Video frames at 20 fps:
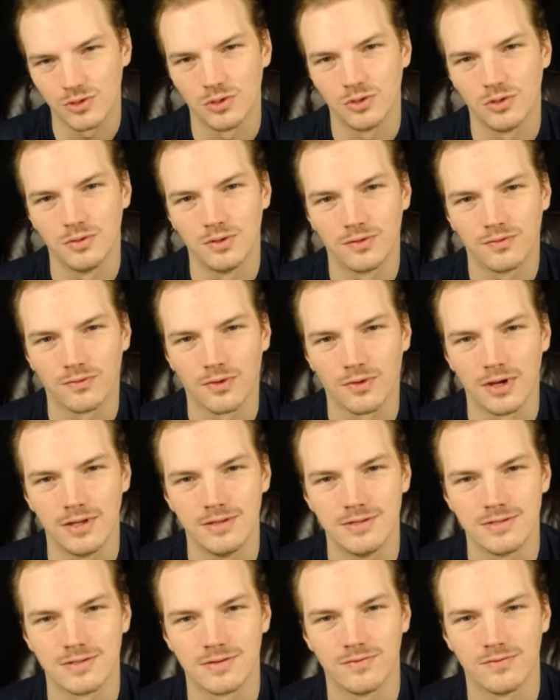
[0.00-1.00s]
too with
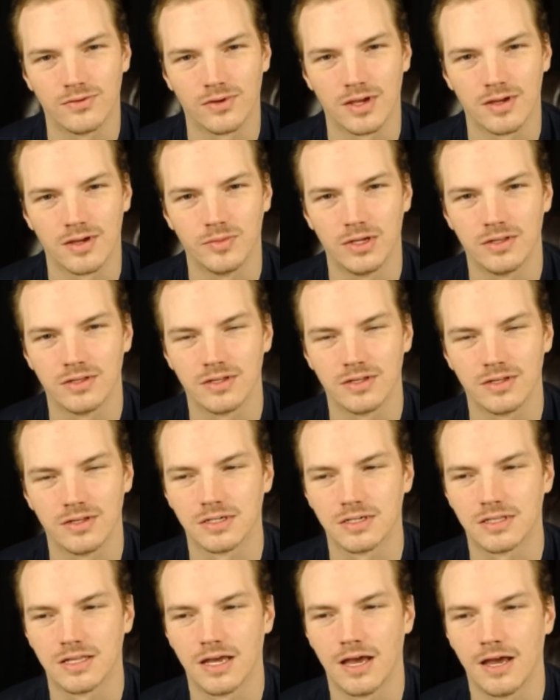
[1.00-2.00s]
friends and family and things
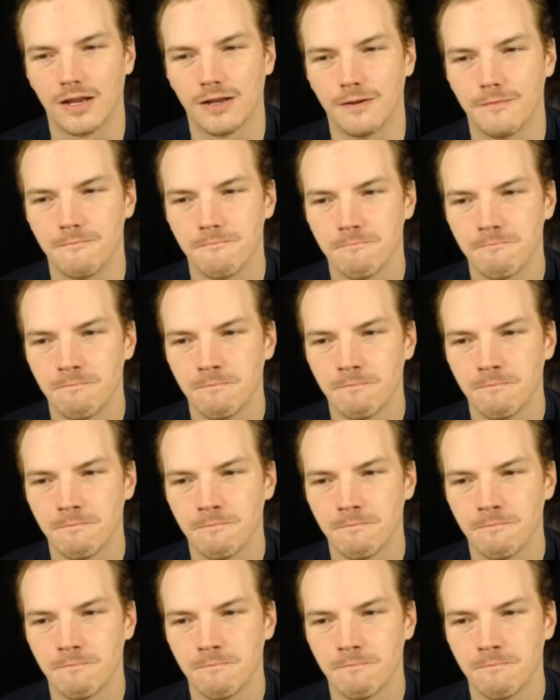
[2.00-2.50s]
like that. And